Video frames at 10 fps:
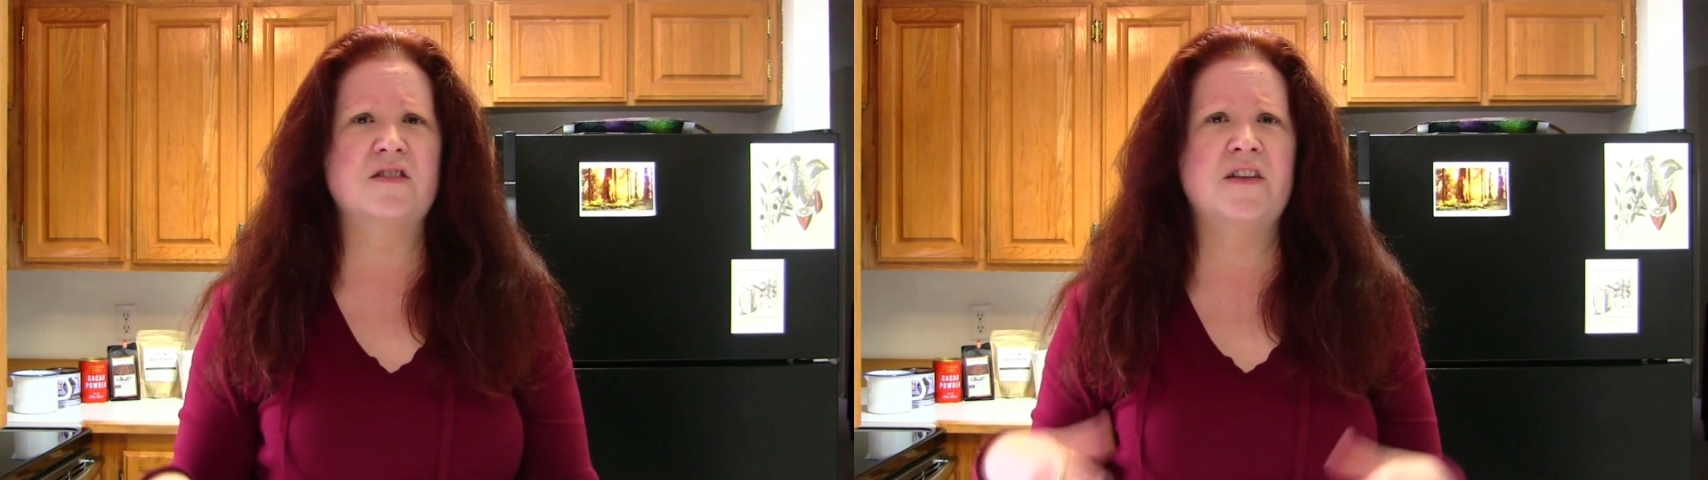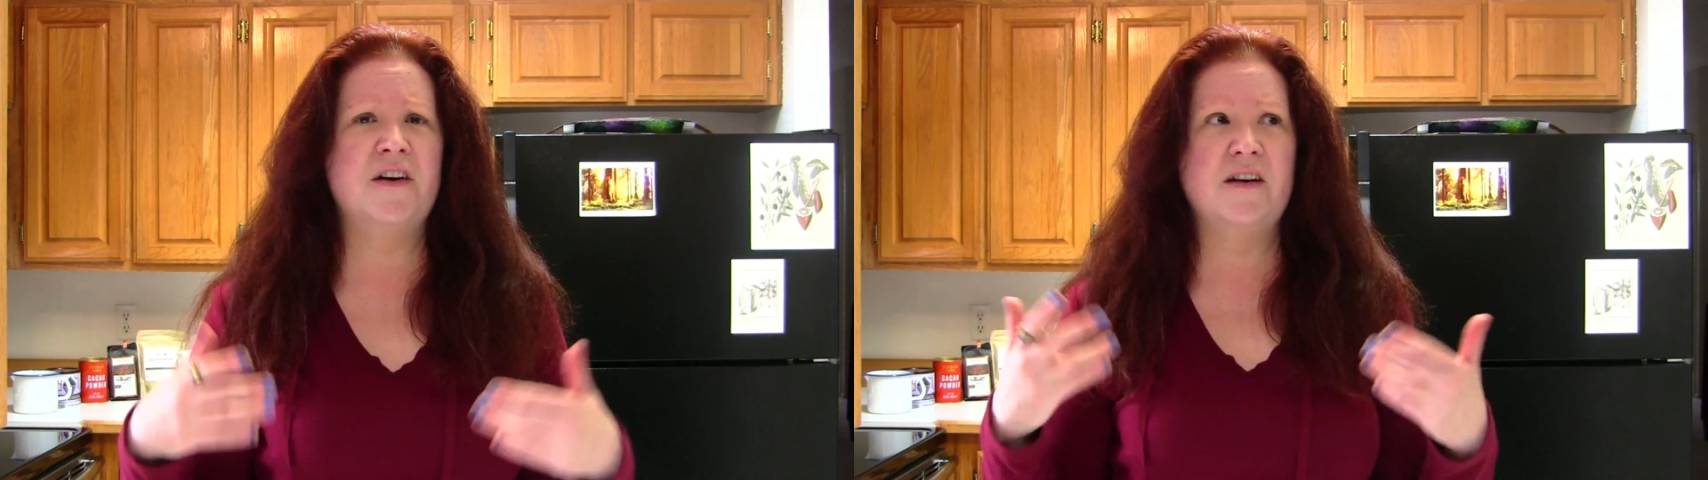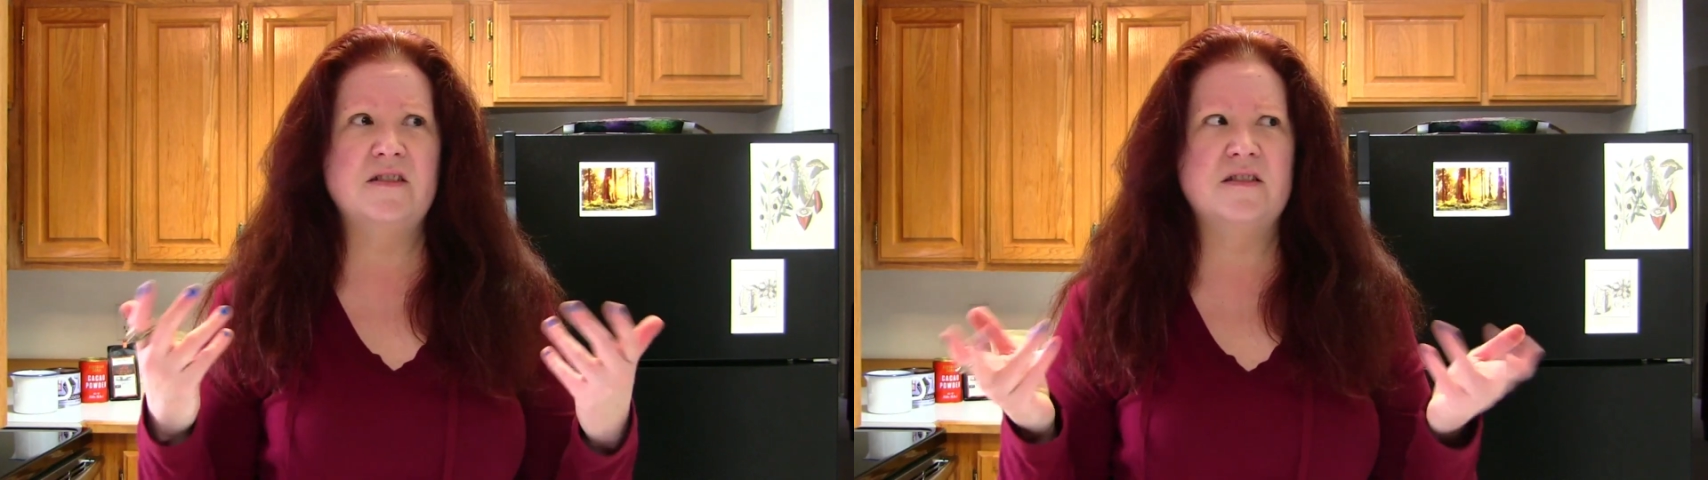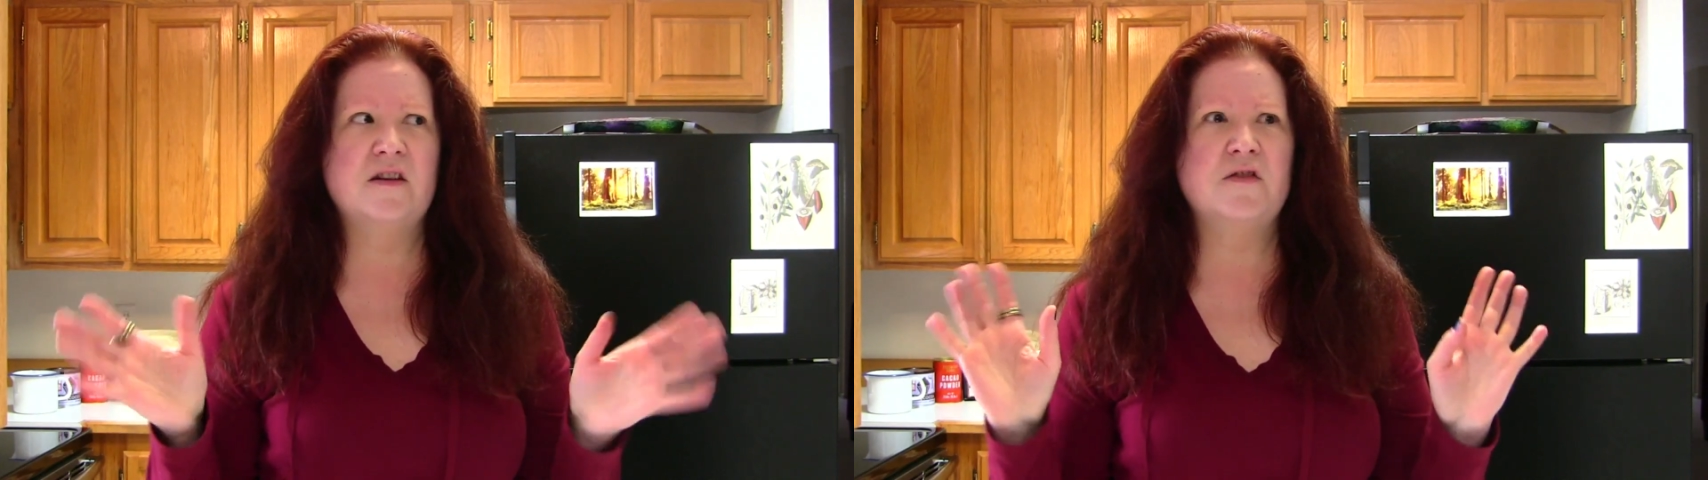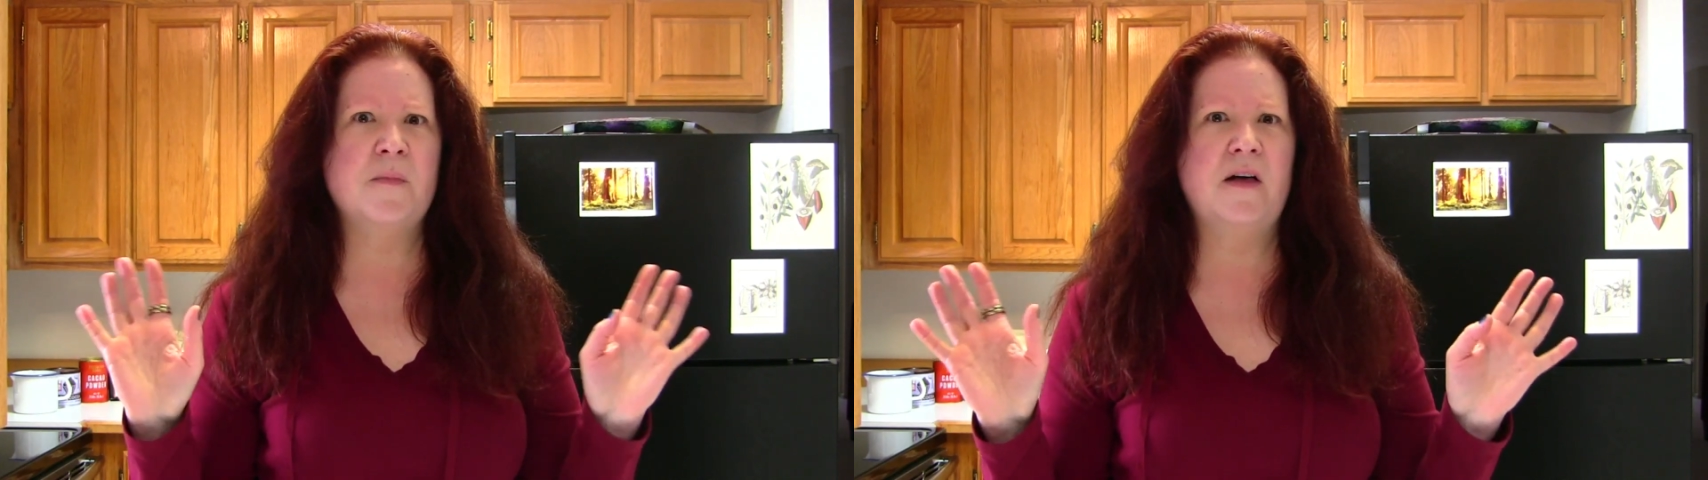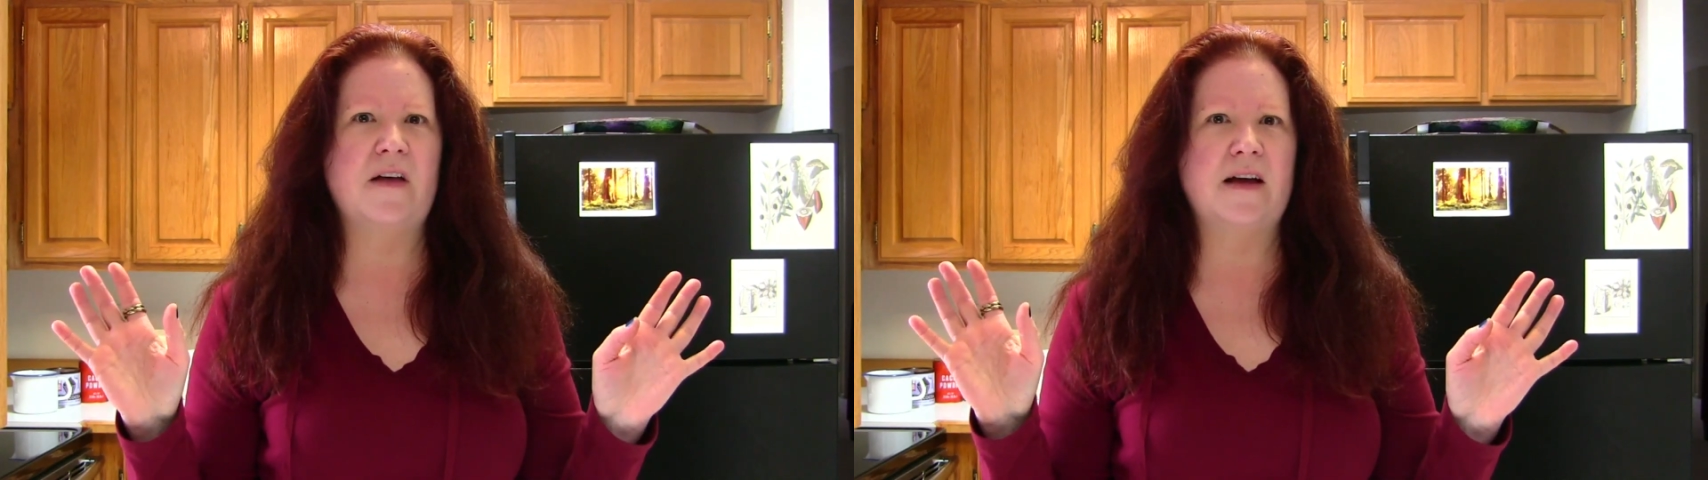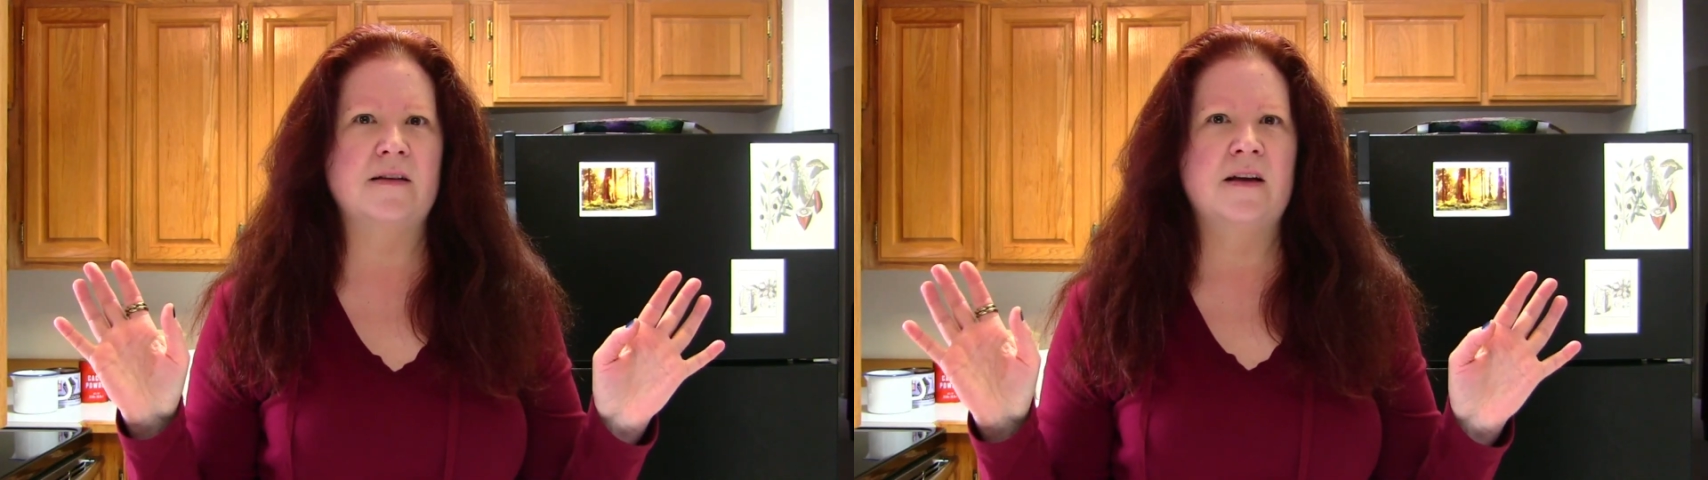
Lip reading: in there and just go smell that.